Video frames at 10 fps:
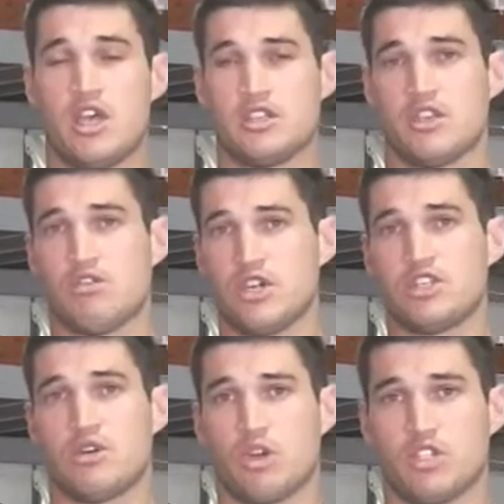So the
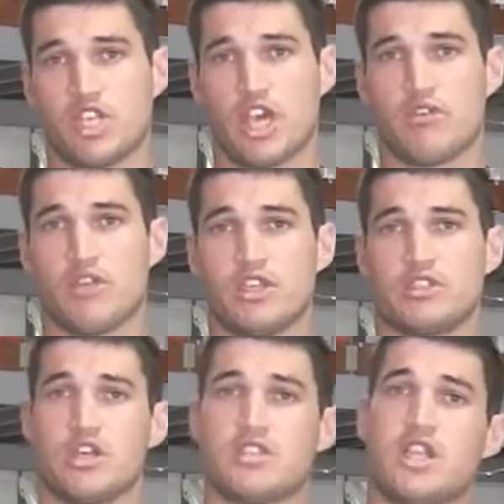reason I wanted to go over these
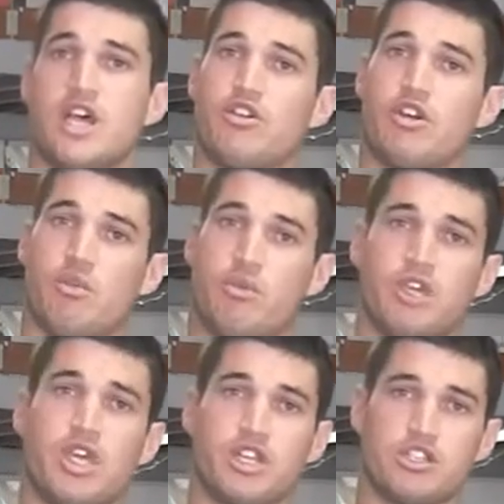guys later on when we
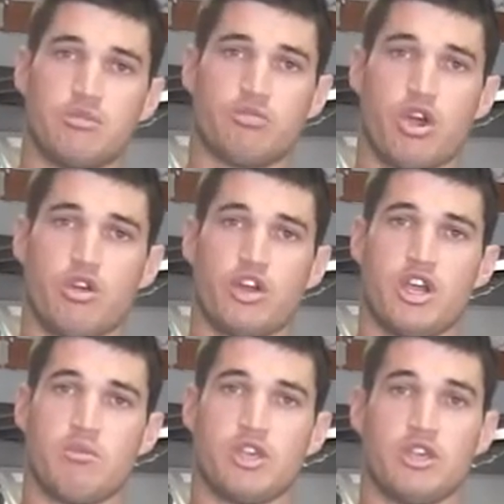get into the
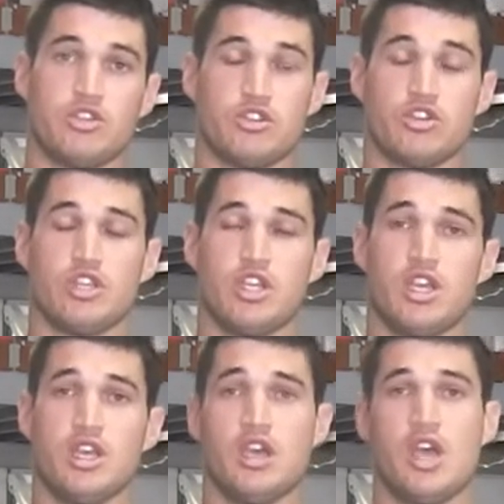programming during the
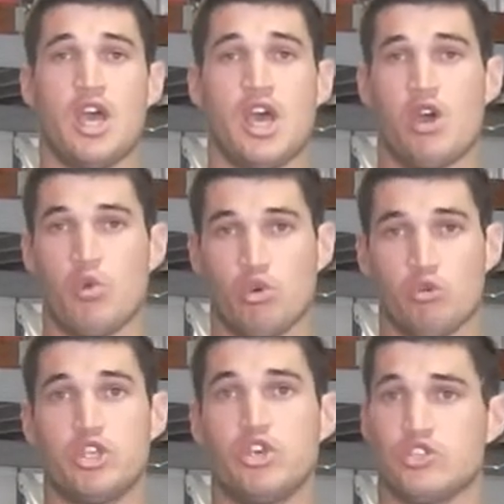year, we'll
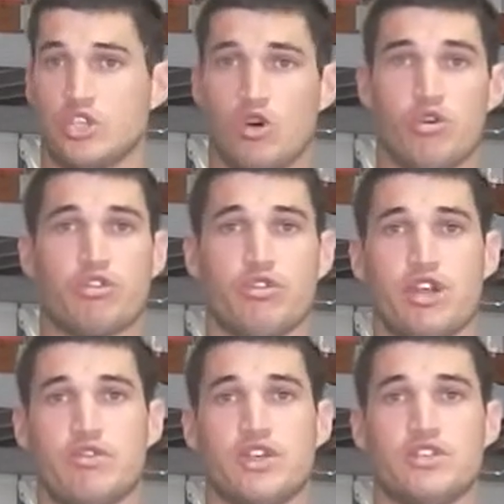be using all
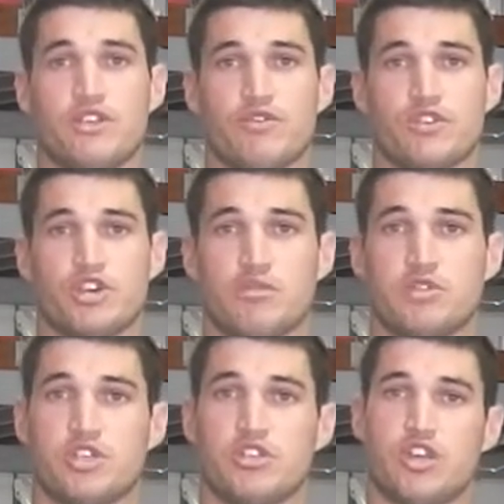three of these different types
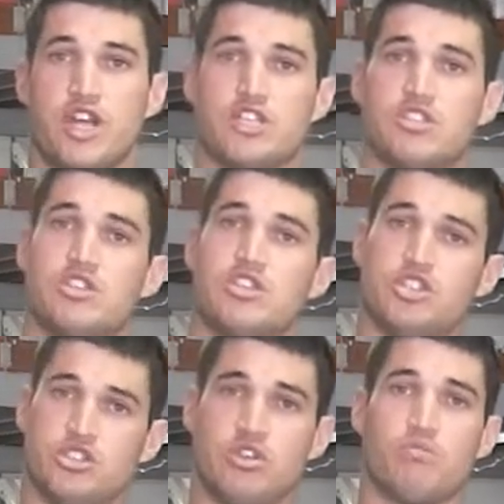of contractions and it's
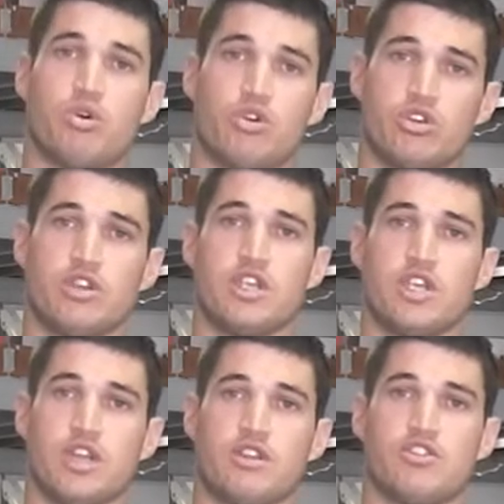just important that you
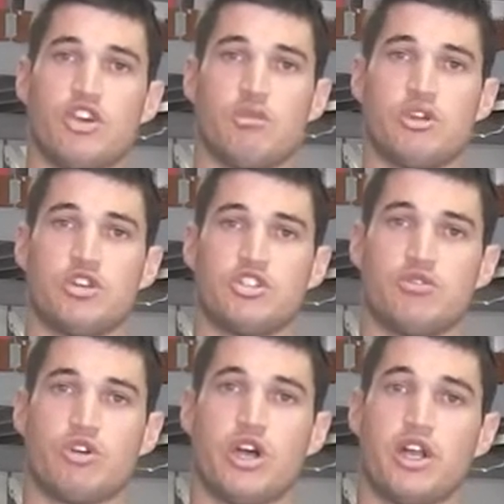get the terminology
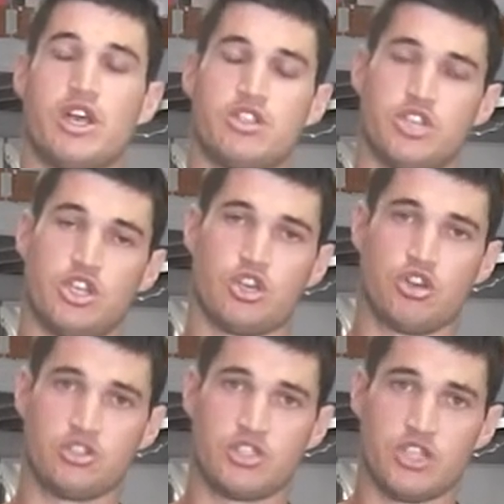right. So your
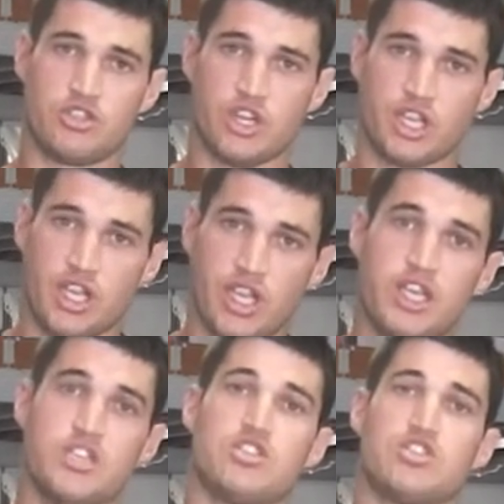concentric
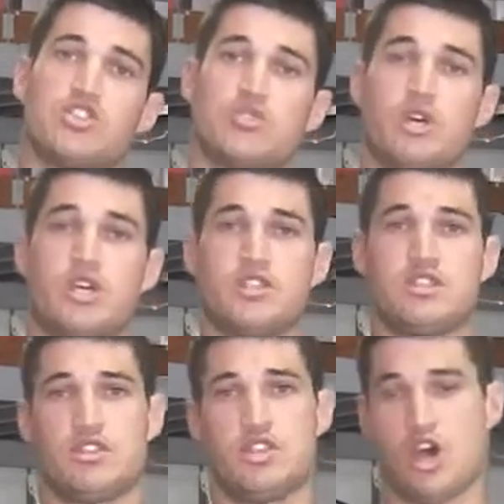is the squeeze,
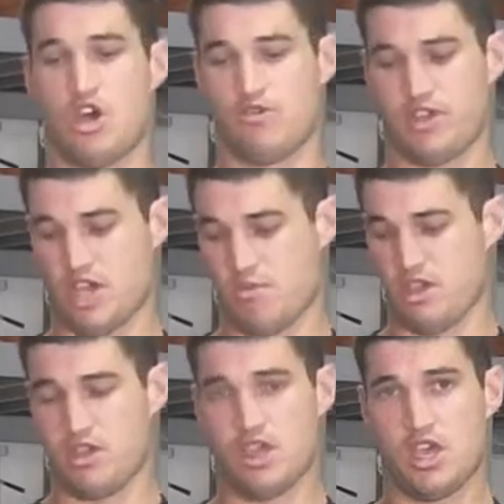the
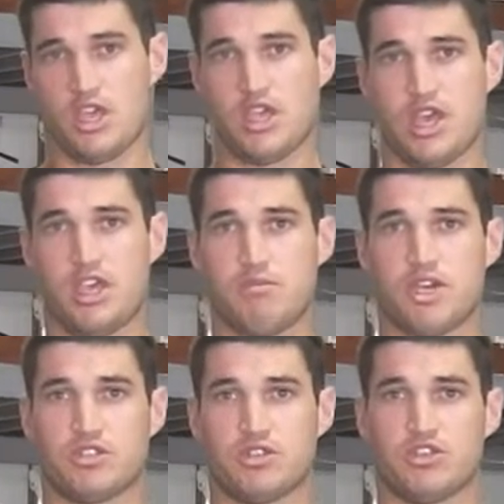overcoming, okay,
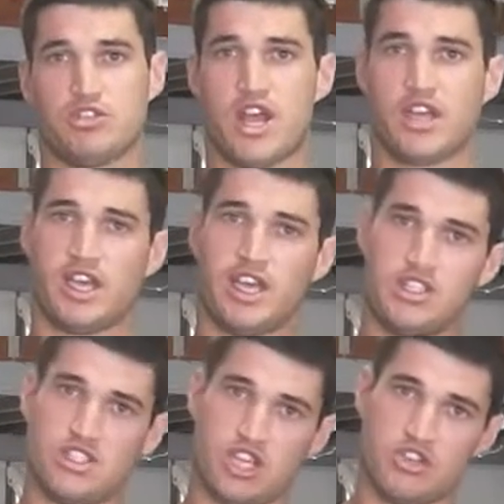muscle contract,
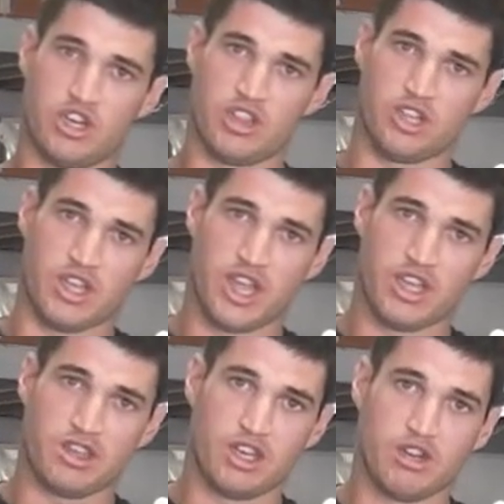eccentric, the
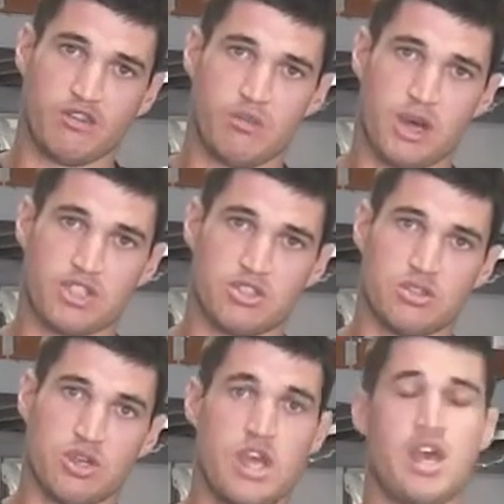lengthening of the
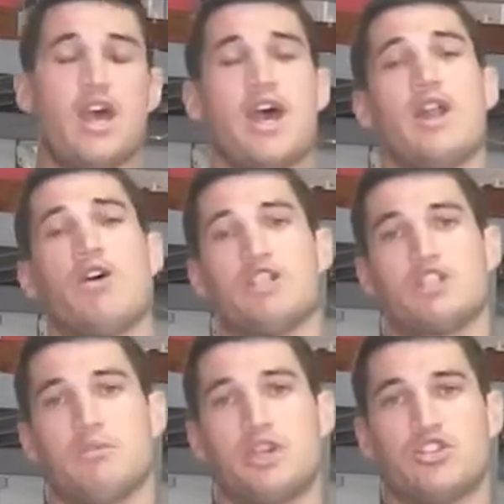muscle, and
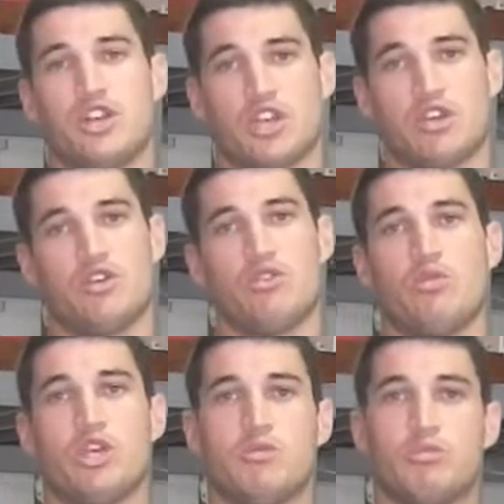isometric,
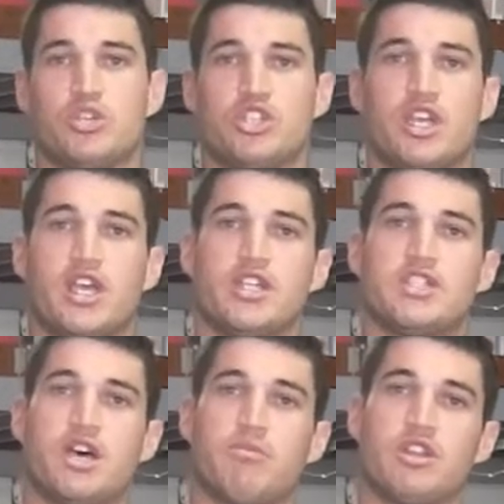where you're pushing
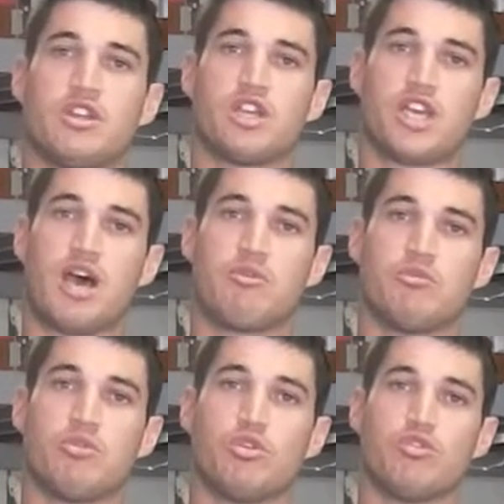against something that can't be
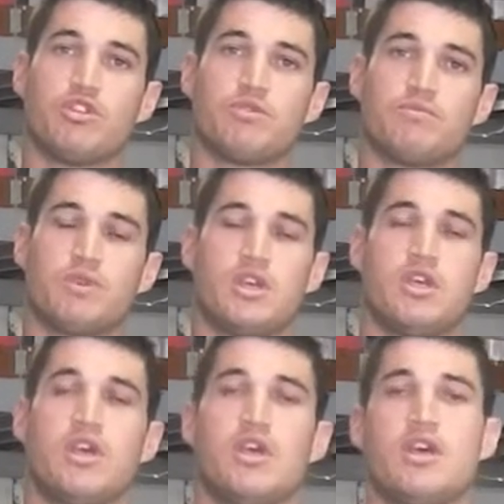moved.
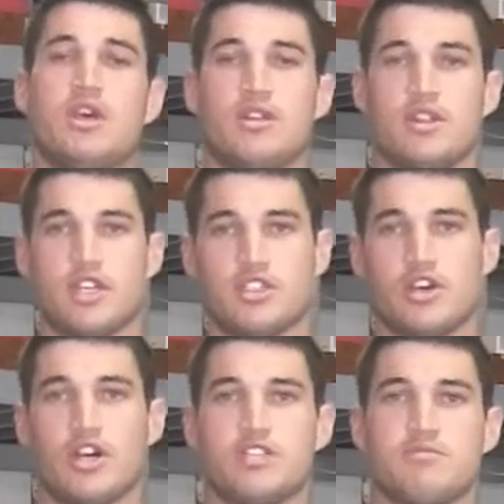Thanks
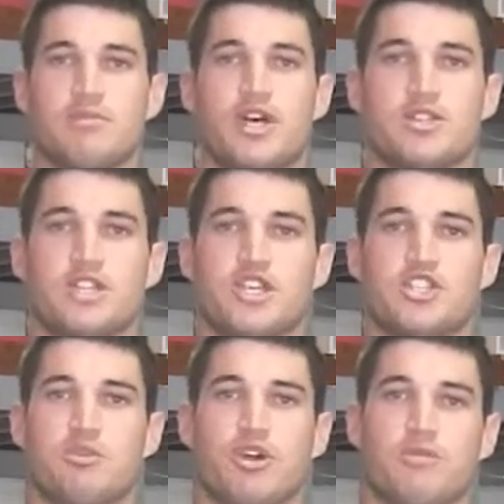guys, I'll see you
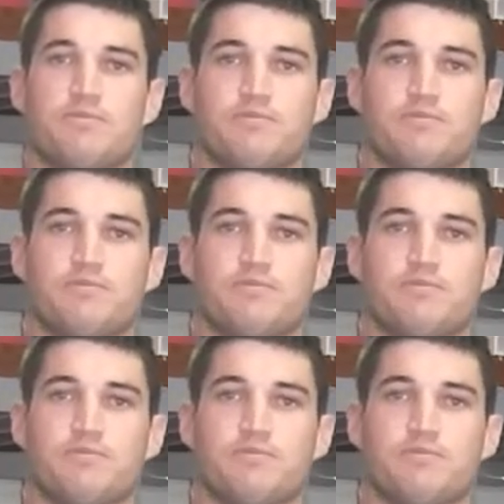tomorrow.